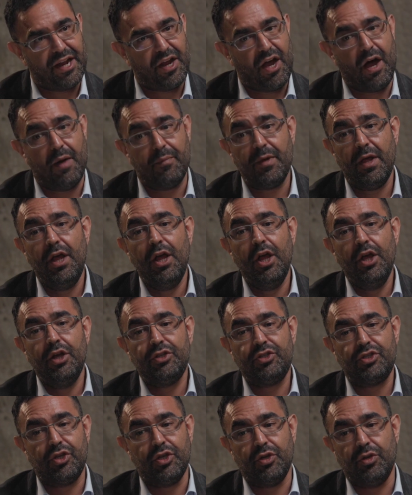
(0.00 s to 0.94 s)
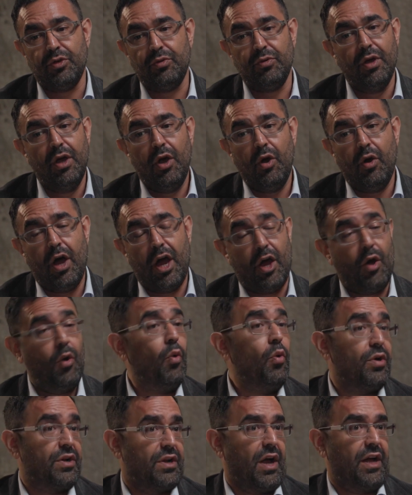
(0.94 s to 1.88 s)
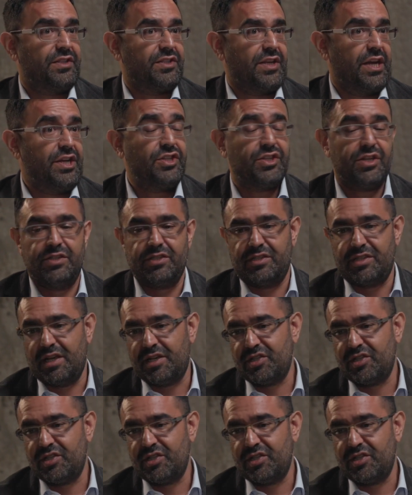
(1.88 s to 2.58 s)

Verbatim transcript: that up to uh, organizations.